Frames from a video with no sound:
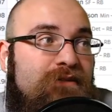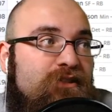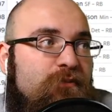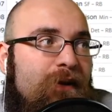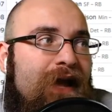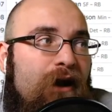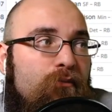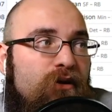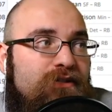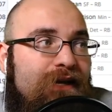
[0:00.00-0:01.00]
despite how
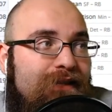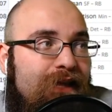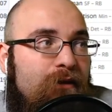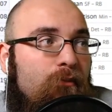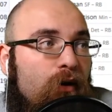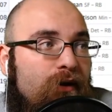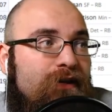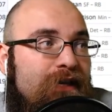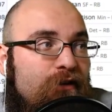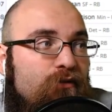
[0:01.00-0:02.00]
much I like Mark
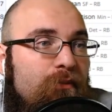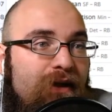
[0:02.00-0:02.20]
Ingram.